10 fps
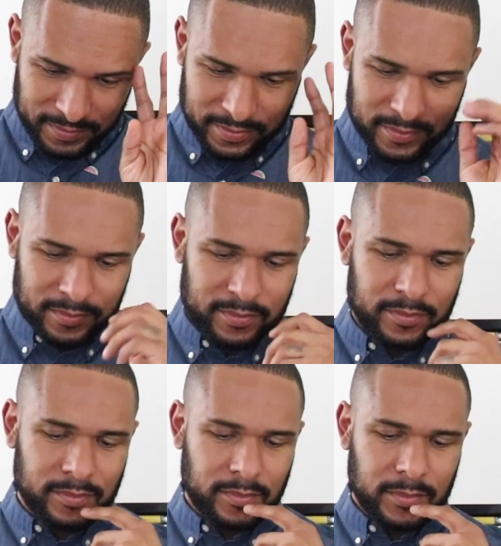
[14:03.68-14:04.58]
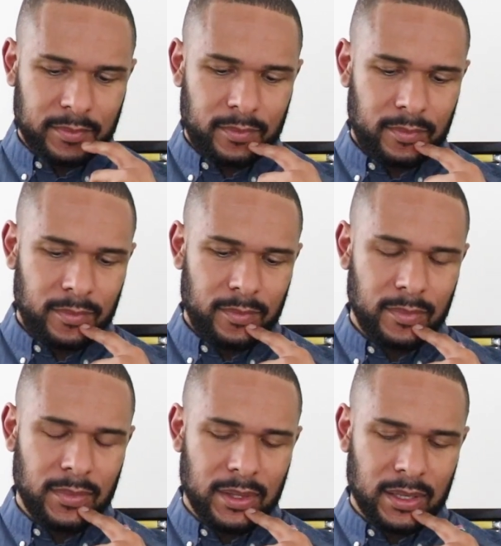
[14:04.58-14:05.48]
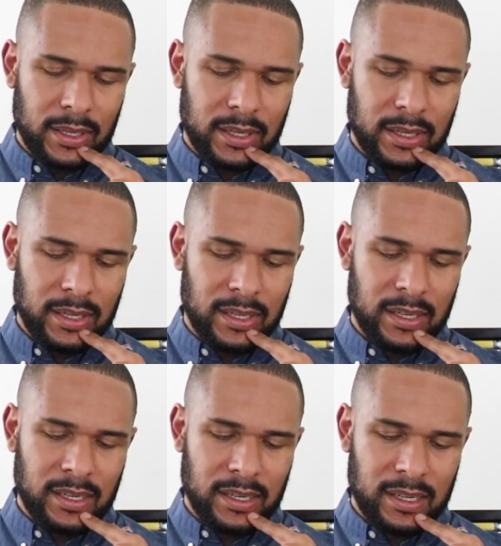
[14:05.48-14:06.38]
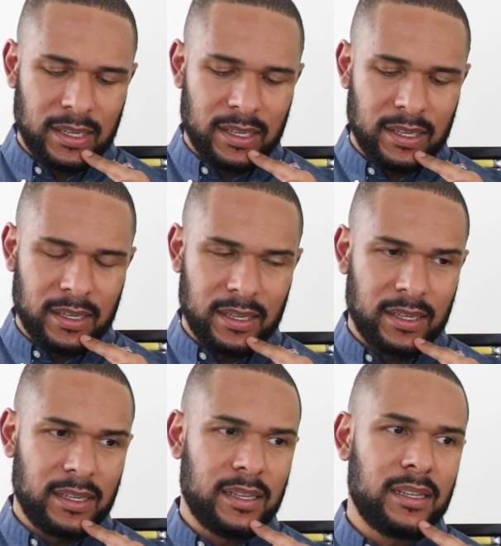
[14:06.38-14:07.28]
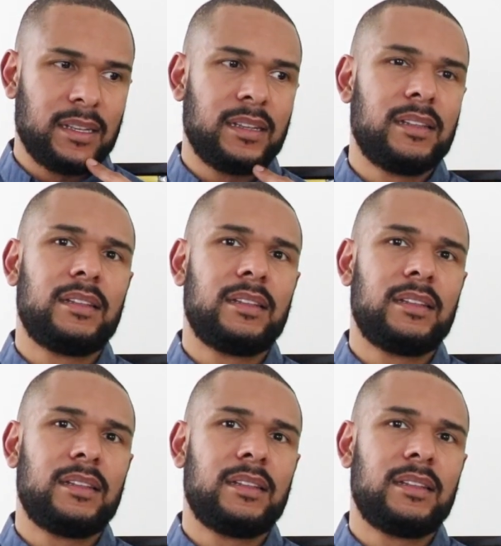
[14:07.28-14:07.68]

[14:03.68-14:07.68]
(not speaking)